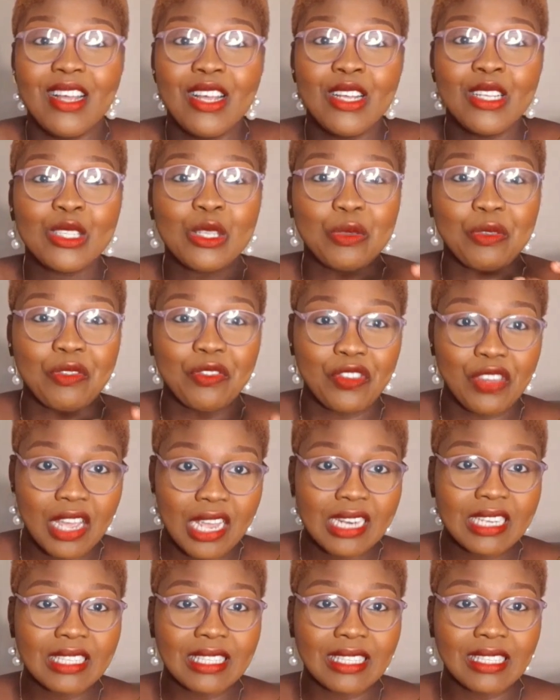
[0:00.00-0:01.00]
So fear
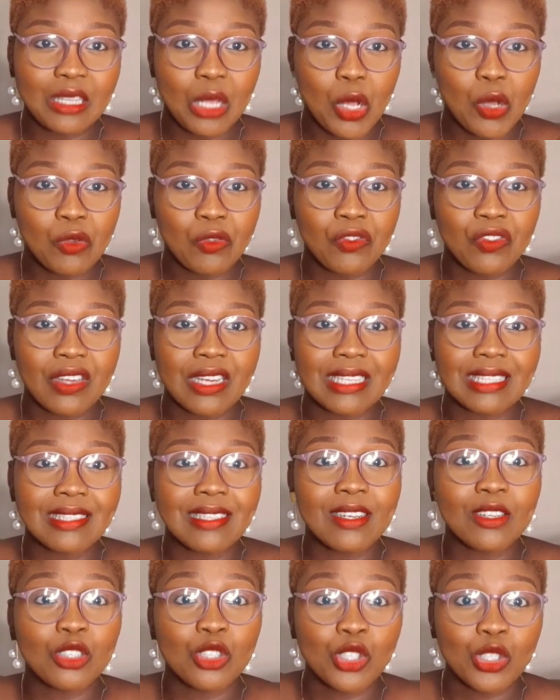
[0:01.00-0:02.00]
in itself is
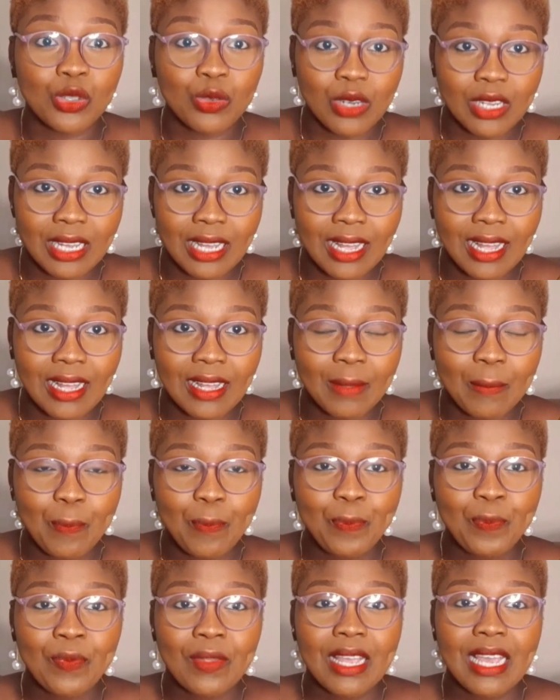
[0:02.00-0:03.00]
a trigger.
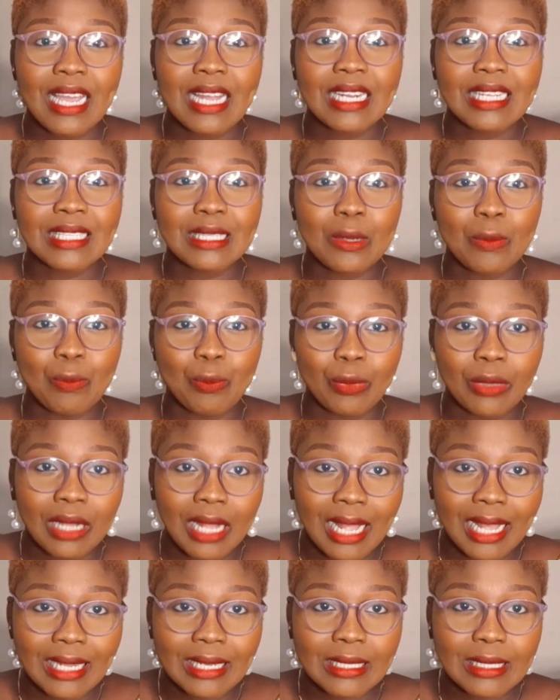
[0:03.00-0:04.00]
It is a
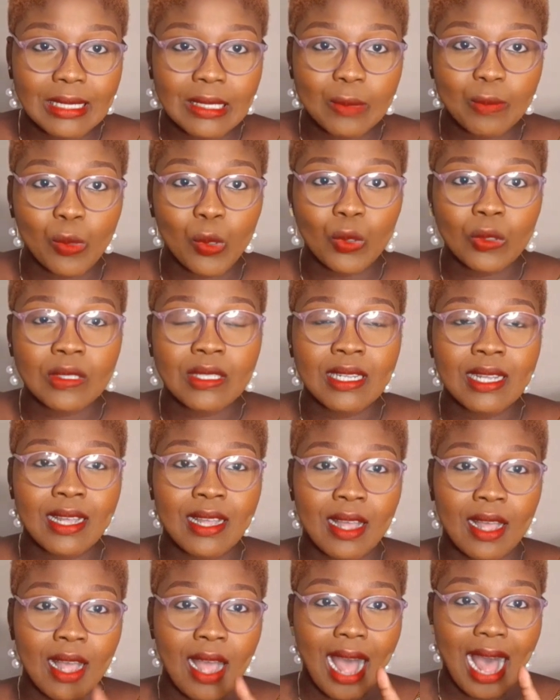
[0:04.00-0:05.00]
blind spot.
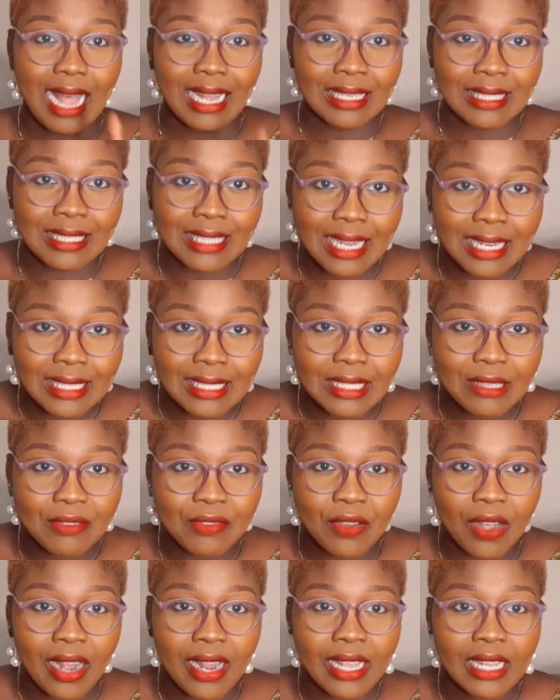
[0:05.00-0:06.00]

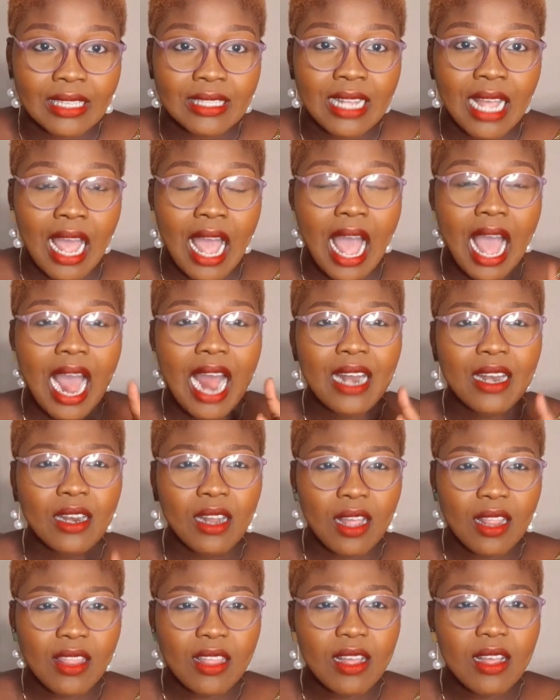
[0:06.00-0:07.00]
Identify it.
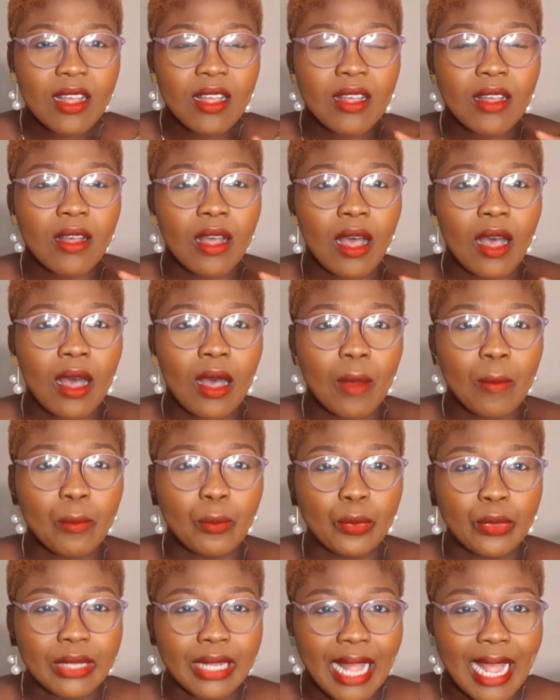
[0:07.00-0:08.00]
Another
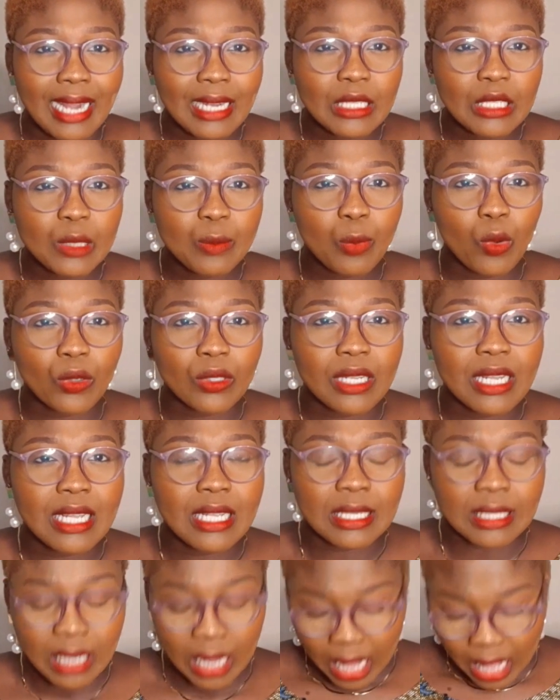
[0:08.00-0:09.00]
blind spot
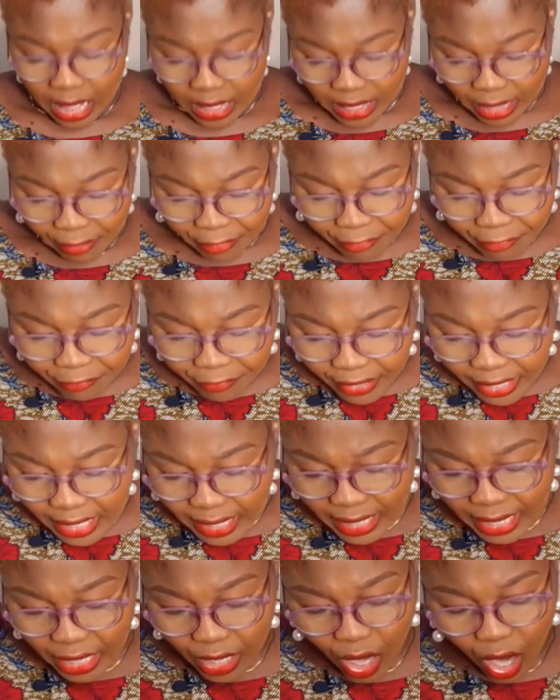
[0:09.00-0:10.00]
is the
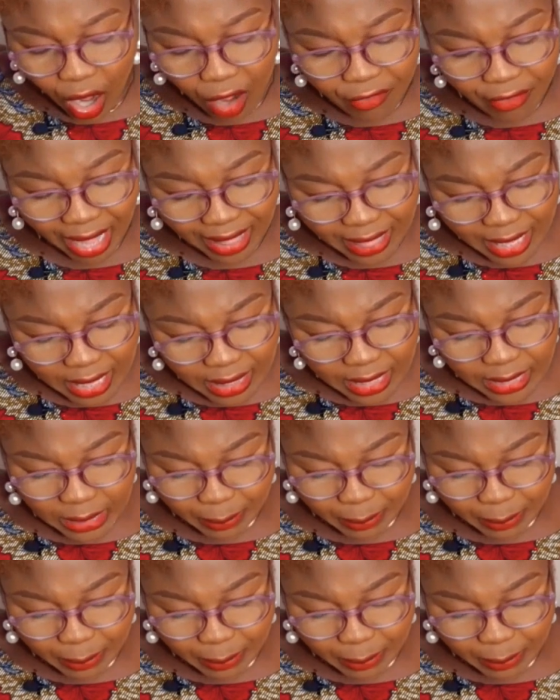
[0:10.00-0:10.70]
feeling of, I think this